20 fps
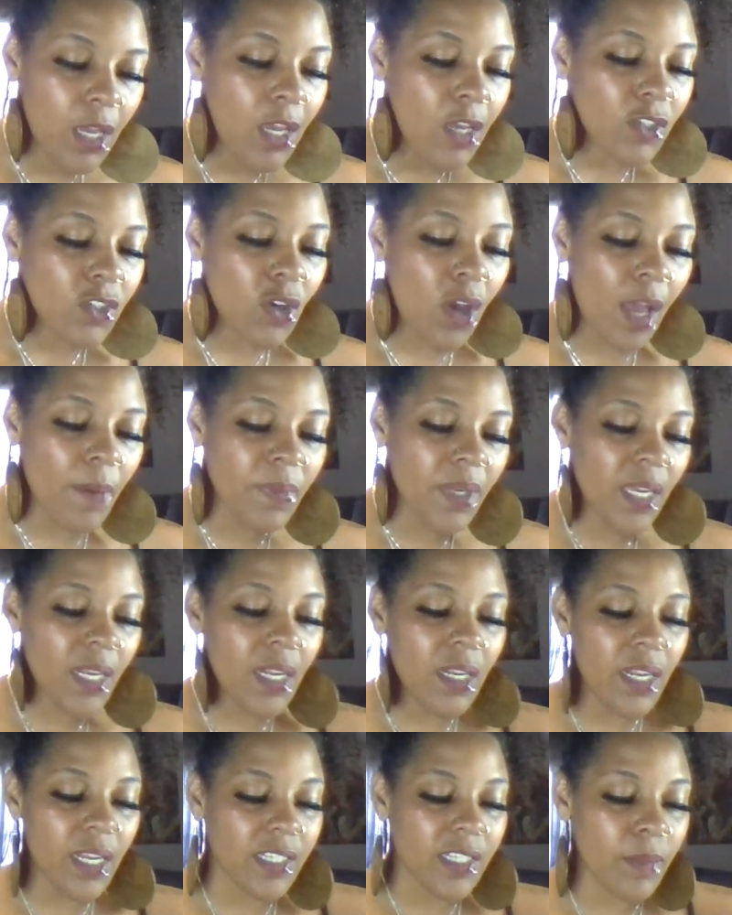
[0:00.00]
So I'm
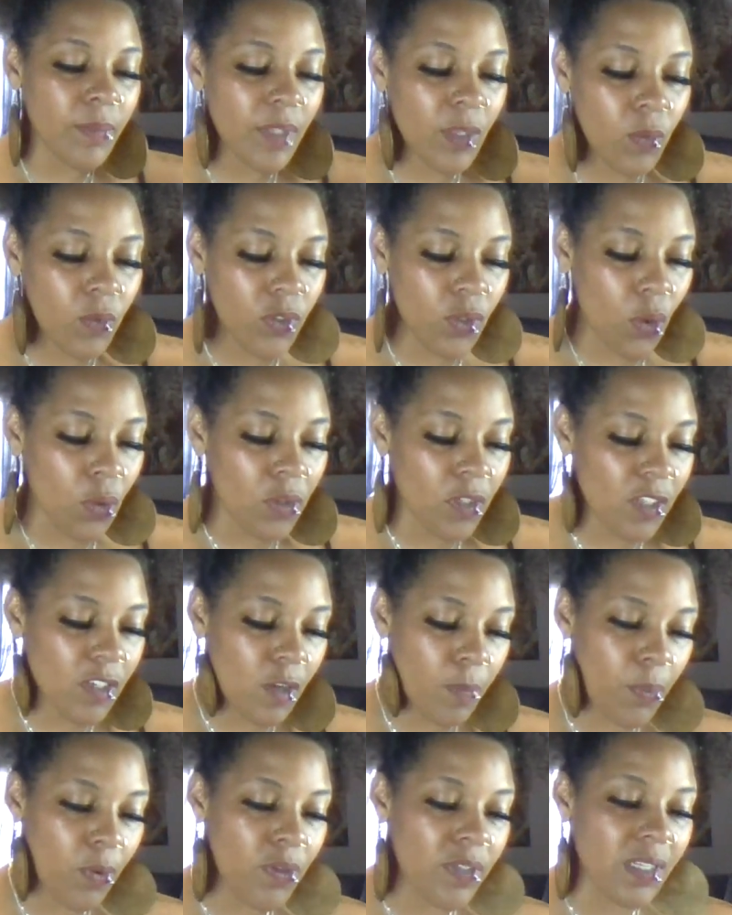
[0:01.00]
getting that something was only
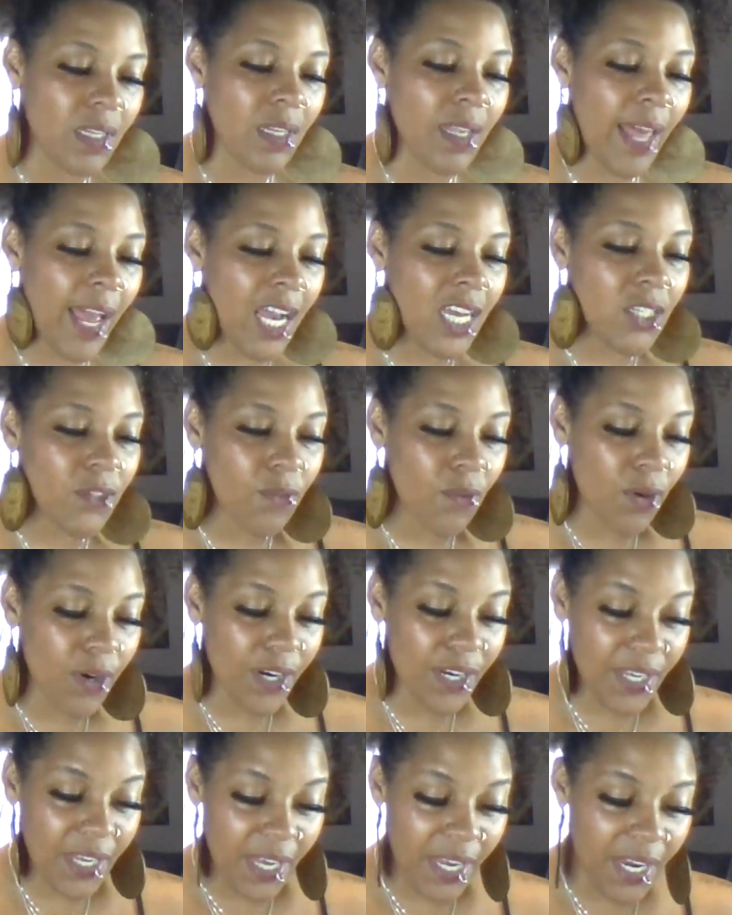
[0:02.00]
supposed to last for a
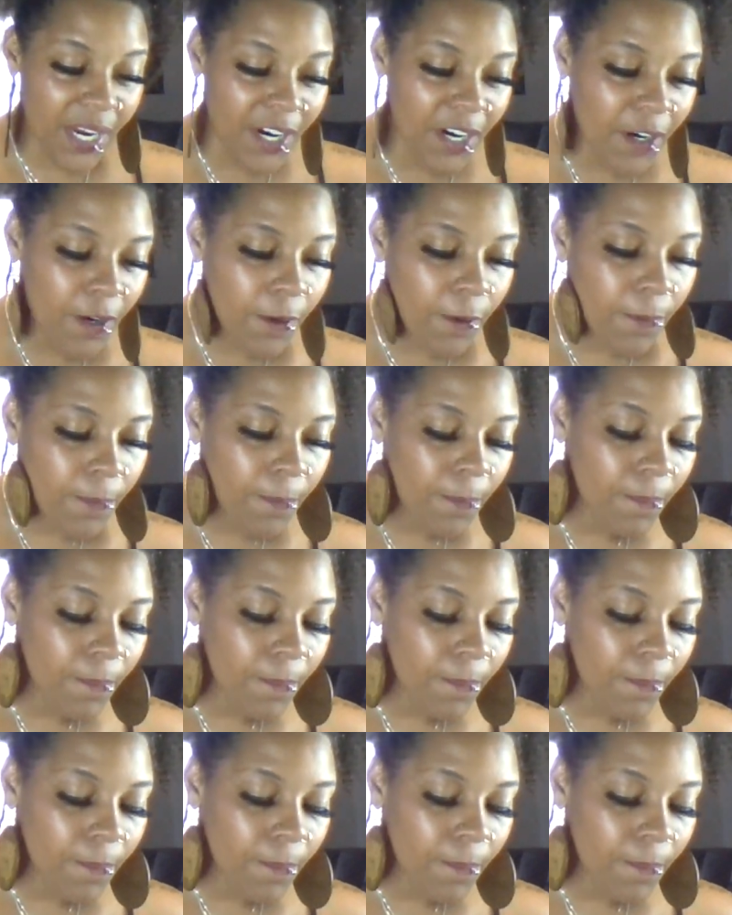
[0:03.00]
year.